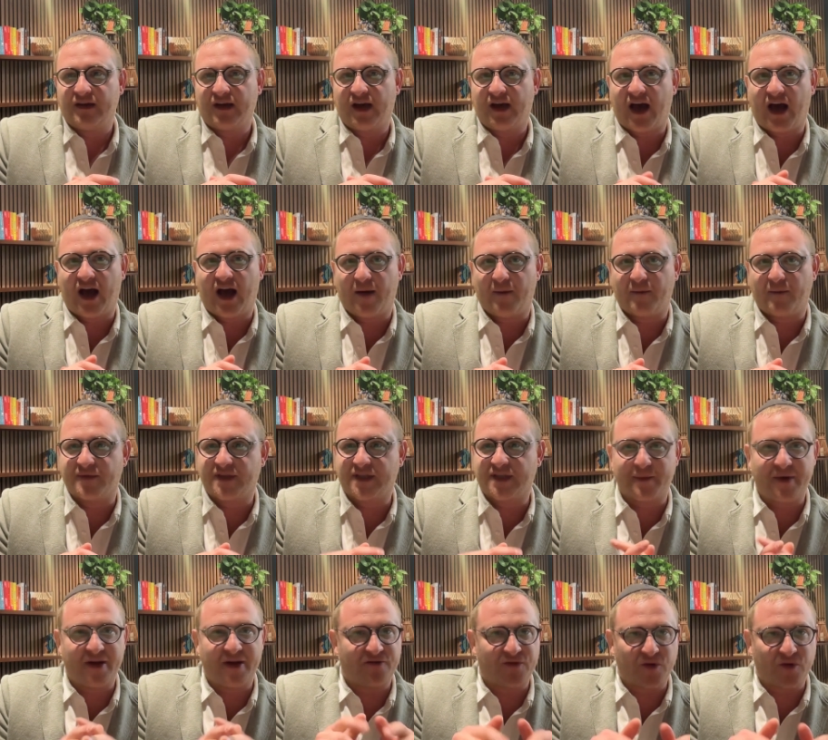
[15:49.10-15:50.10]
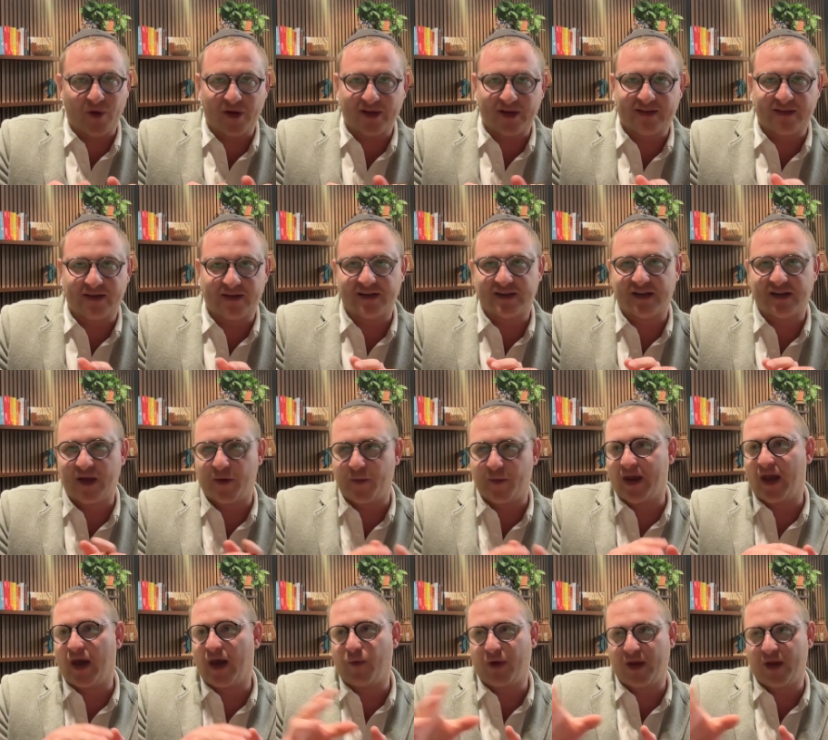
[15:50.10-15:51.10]
um, some influencers. And then
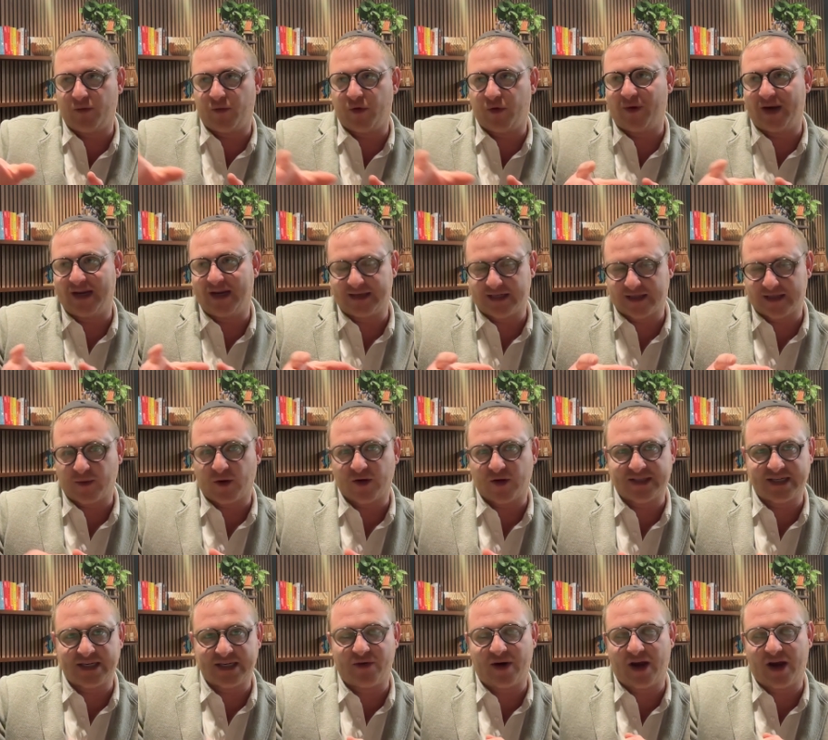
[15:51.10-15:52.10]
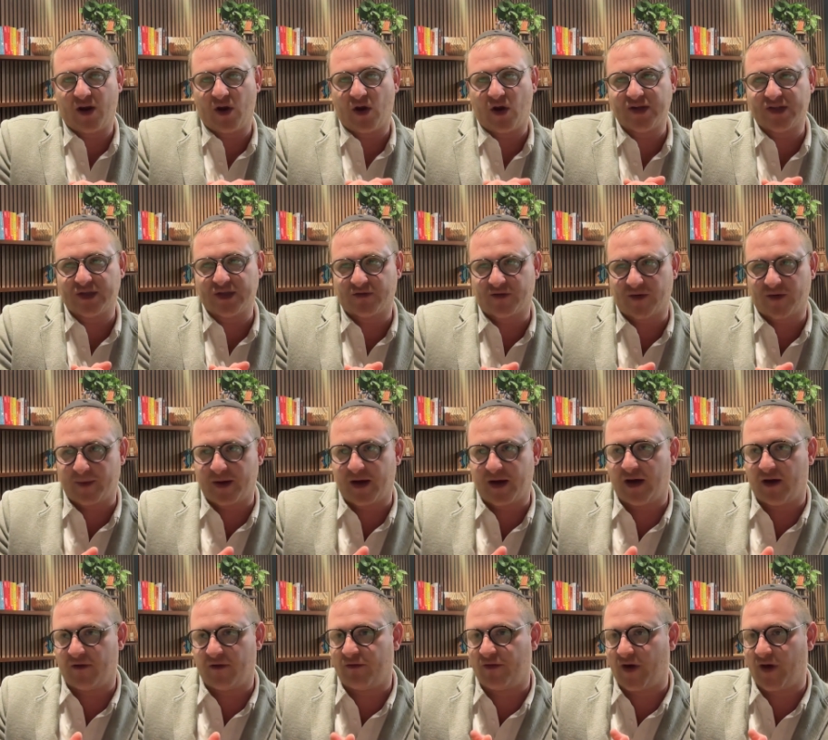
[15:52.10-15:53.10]
we, we, we, raised a small seed round also from a,
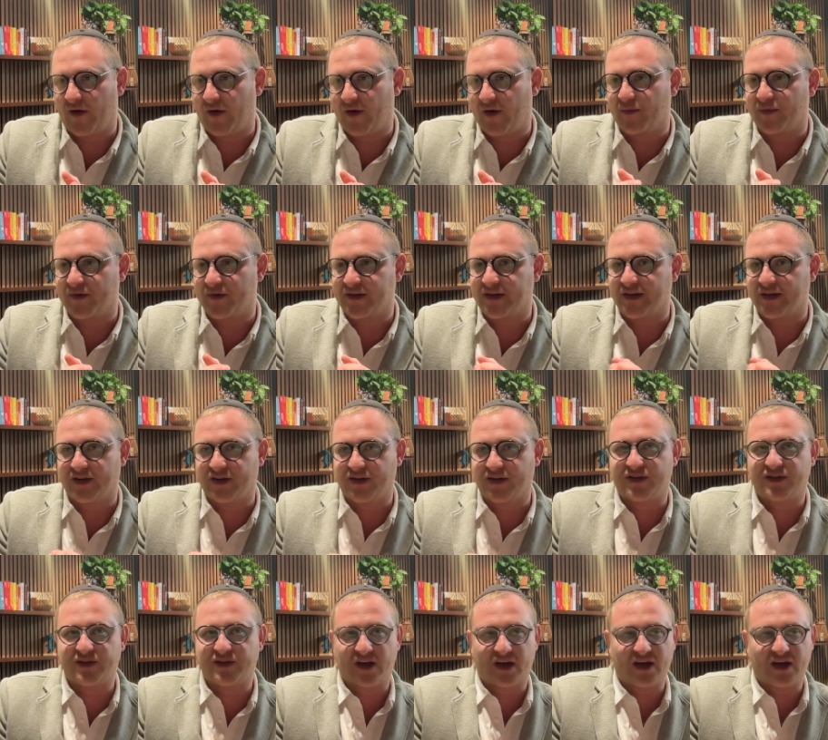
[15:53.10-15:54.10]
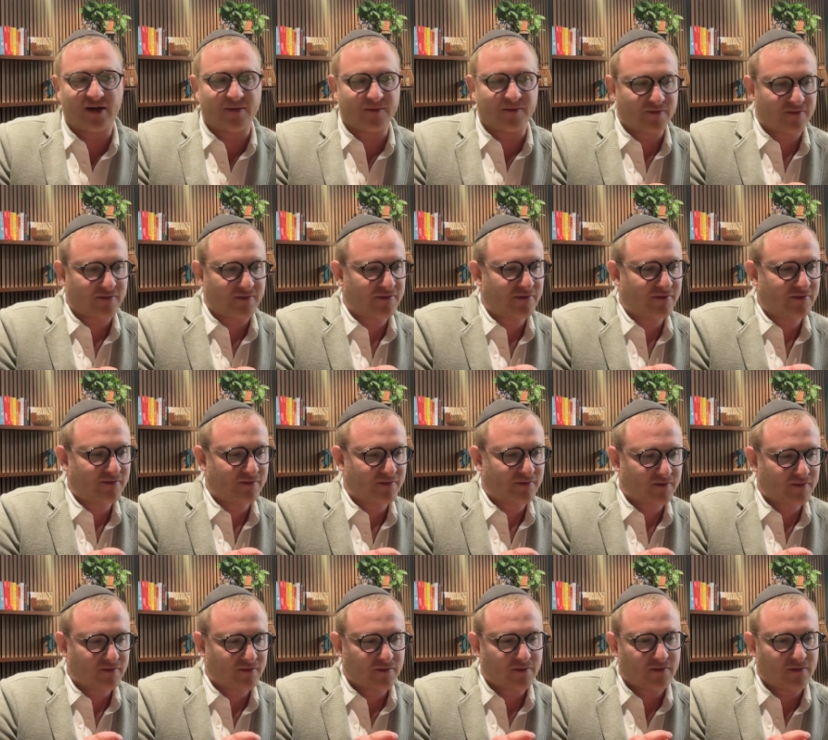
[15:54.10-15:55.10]
a very prestige um,
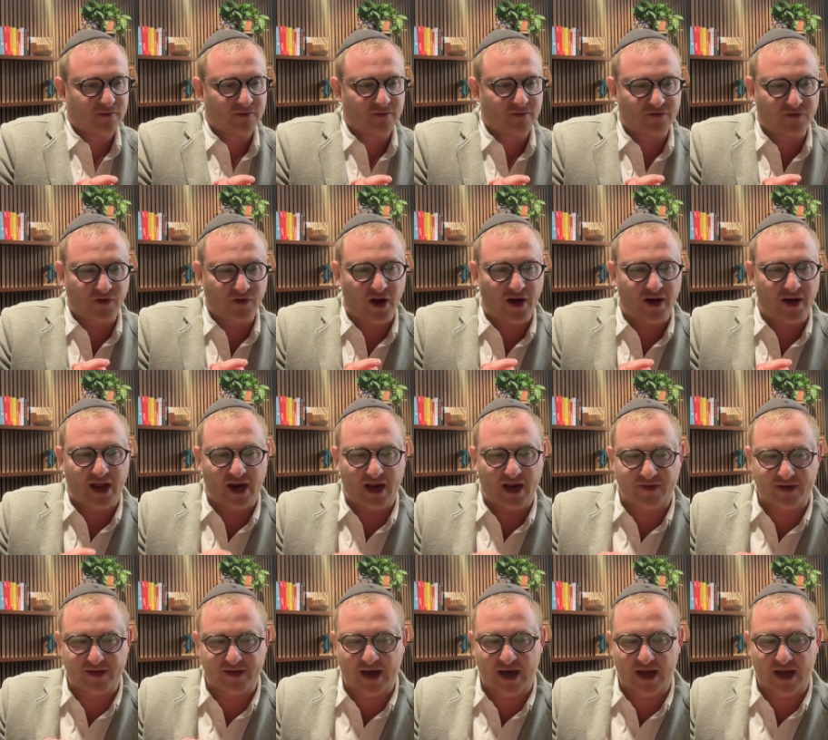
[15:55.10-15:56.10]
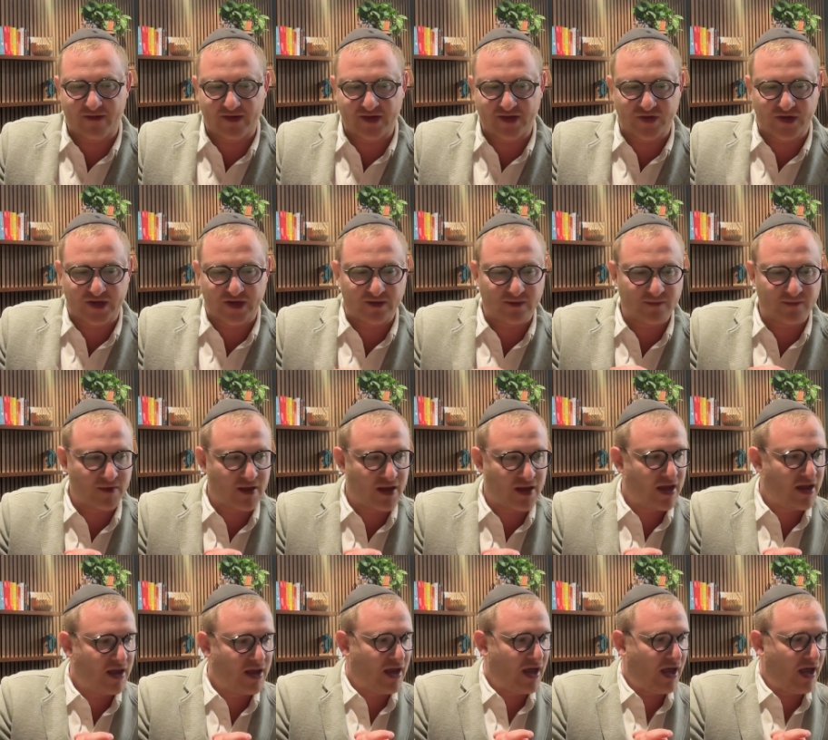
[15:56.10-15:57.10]
fund out of, out of Israel.
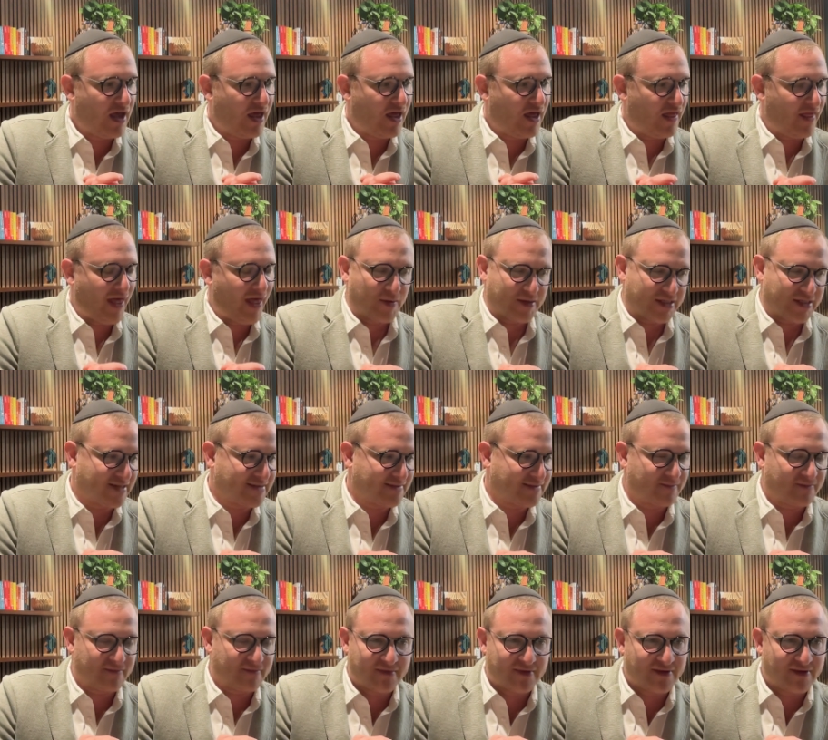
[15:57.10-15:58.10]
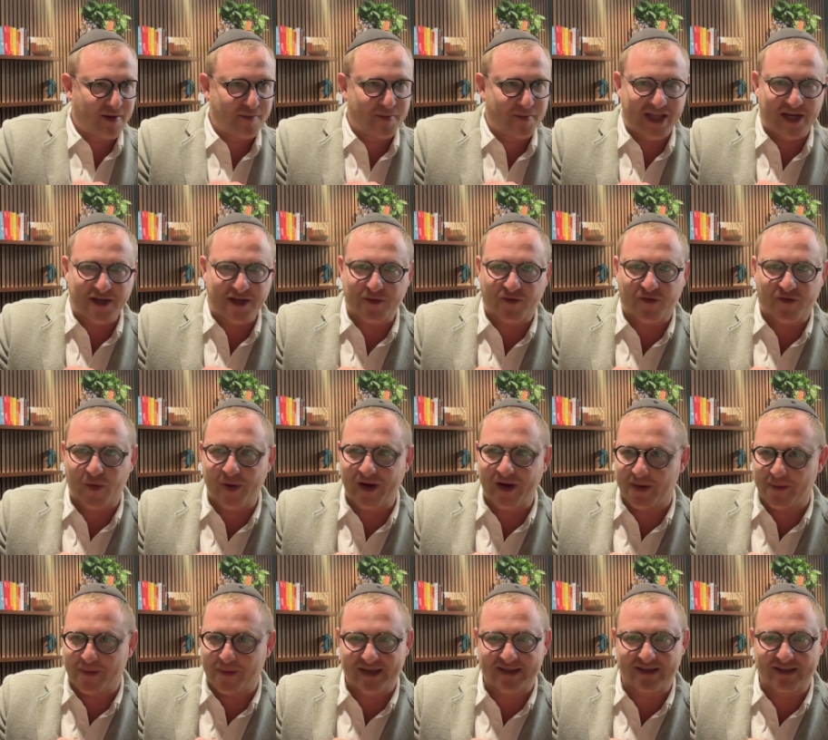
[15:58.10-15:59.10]
That was awesome. But that was before we
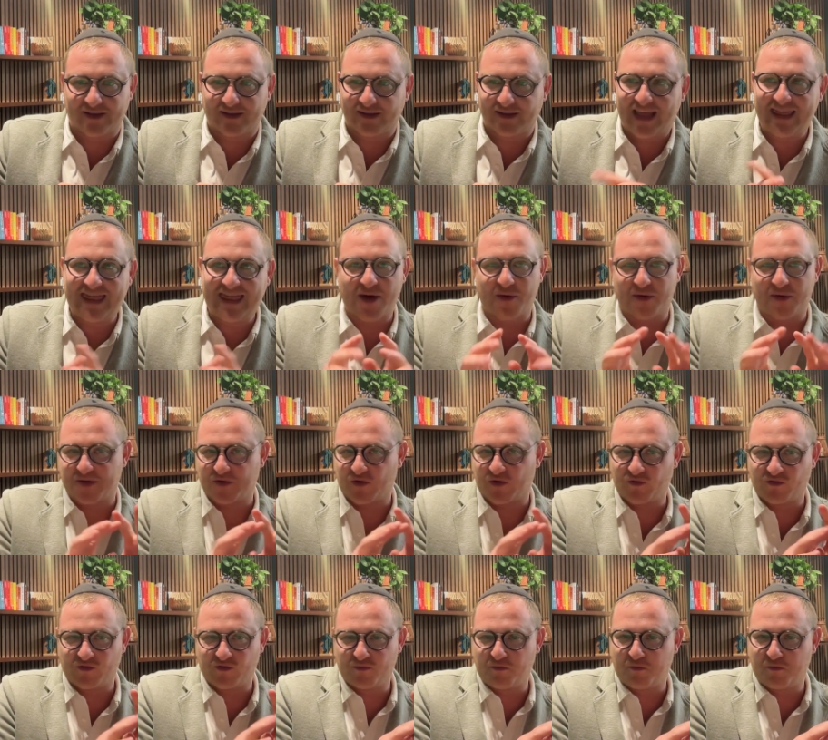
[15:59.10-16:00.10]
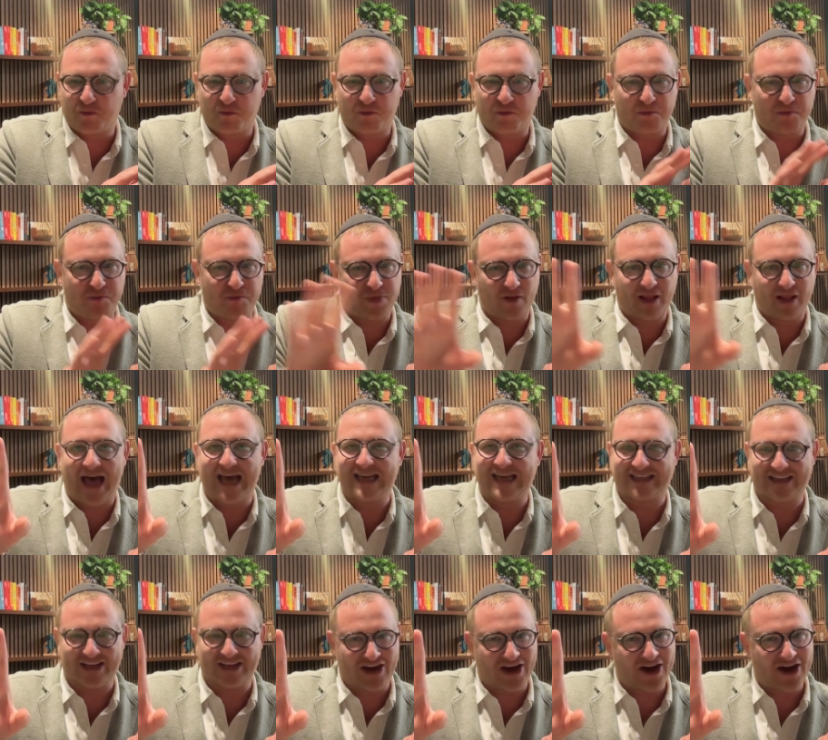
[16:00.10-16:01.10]
had the Pixel. That thing was
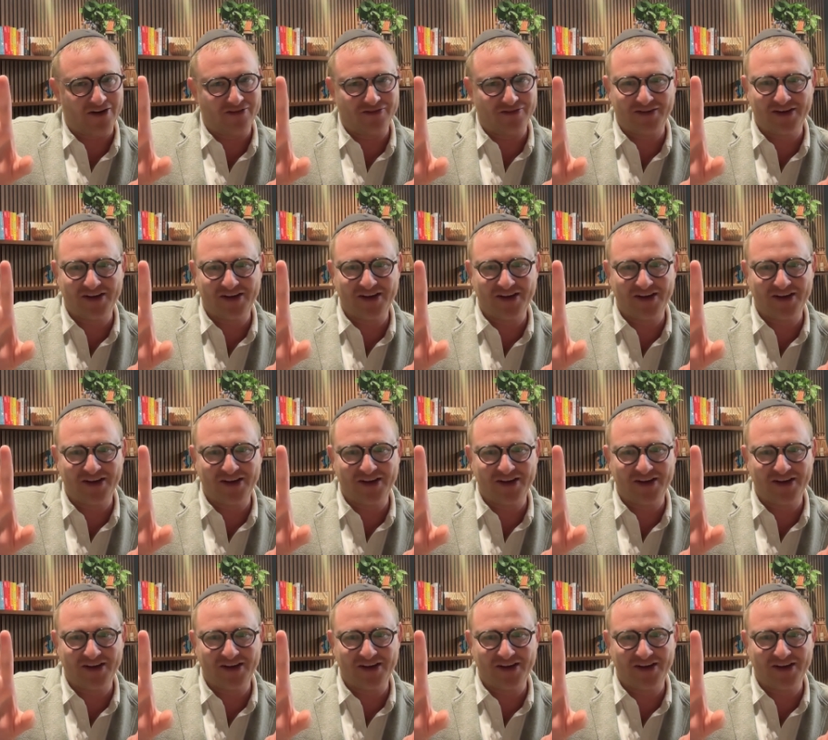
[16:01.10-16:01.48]
blasting off,